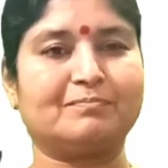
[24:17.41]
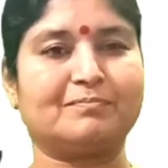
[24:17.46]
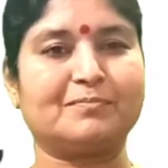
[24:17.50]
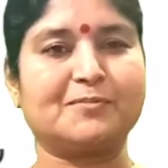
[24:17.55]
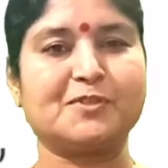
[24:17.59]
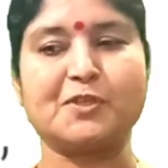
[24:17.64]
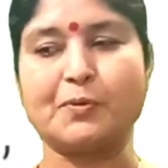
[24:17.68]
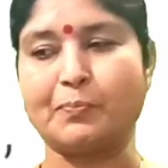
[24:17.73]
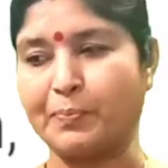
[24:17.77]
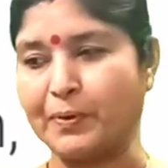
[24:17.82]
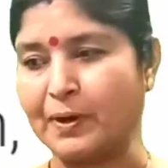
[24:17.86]

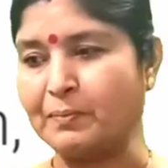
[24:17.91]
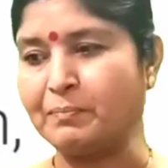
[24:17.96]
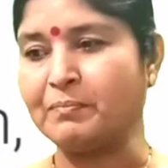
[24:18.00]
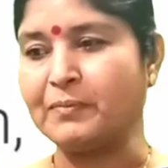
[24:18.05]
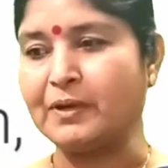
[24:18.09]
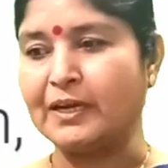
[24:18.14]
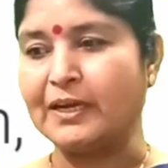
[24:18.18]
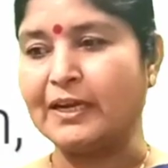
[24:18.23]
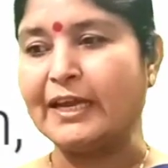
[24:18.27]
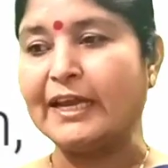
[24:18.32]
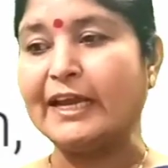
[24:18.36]
So from
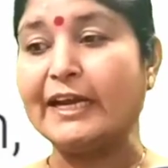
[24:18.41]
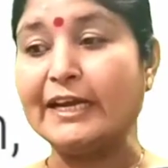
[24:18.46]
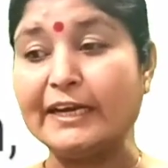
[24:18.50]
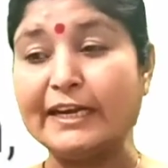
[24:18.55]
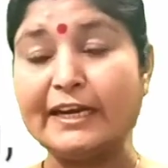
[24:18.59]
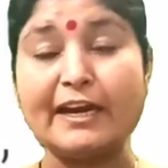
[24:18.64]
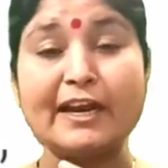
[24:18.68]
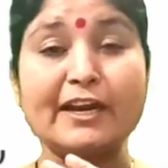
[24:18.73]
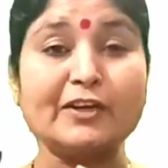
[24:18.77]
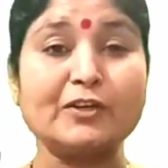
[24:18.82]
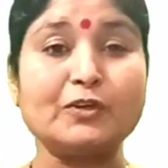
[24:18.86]

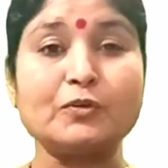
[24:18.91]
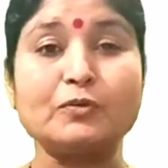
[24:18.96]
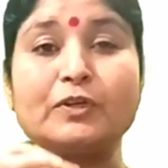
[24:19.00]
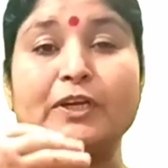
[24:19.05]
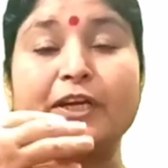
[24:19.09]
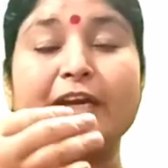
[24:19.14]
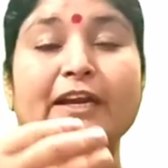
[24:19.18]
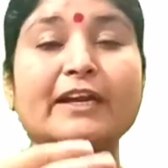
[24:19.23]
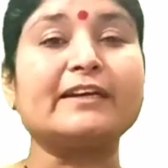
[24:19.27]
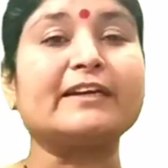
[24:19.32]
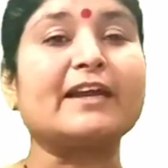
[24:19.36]
indirect to
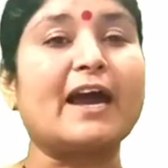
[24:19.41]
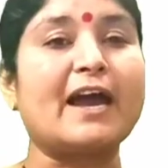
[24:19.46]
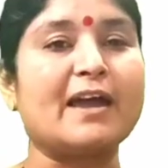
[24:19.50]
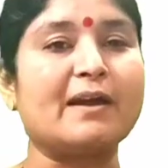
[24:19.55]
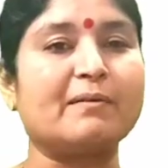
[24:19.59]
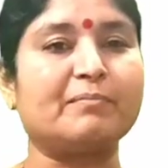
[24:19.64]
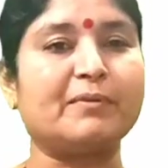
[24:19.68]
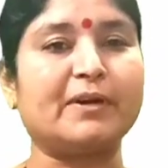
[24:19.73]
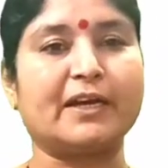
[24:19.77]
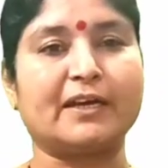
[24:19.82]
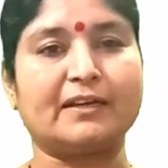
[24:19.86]
direct I
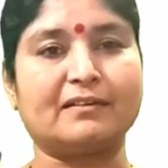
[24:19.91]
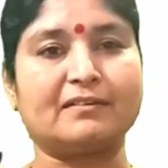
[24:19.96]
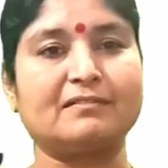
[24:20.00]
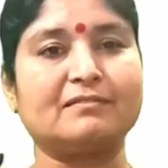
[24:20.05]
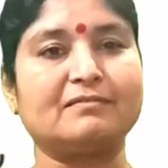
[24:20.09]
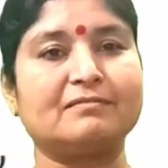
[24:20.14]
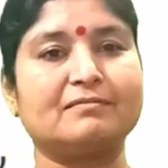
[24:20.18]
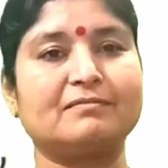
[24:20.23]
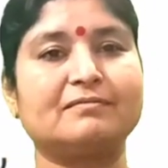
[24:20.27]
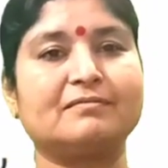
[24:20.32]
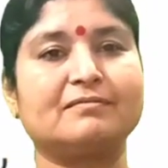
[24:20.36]
have done.
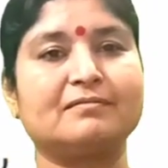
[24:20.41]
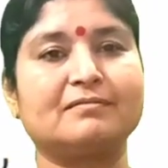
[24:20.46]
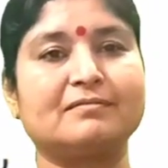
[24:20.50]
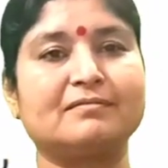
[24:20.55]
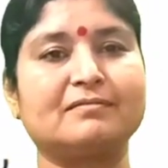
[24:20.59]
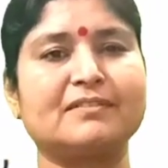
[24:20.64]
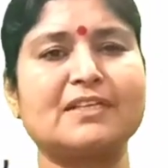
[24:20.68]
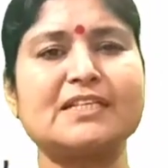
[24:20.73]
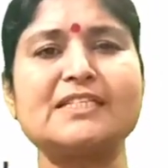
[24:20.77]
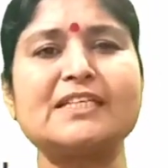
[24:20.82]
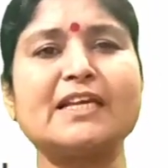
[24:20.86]

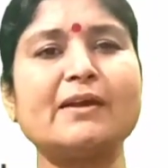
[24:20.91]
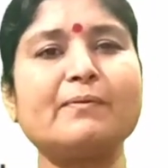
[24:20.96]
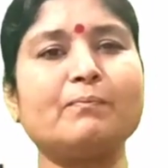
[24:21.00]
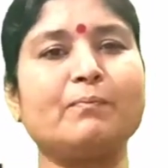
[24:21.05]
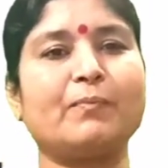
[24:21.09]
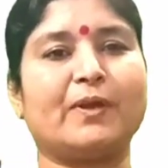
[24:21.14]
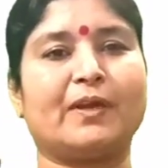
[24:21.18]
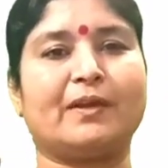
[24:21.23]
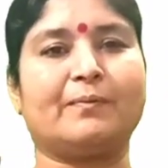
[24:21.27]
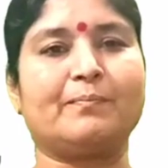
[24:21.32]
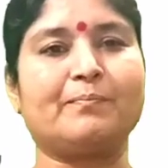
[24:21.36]
The same
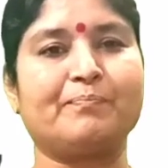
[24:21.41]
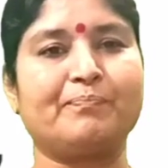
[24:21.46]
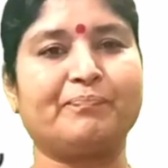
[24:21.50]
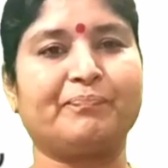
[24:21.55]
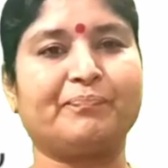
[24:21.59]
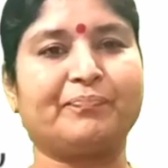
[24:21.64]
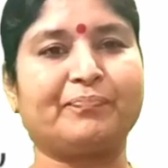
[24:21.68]
way.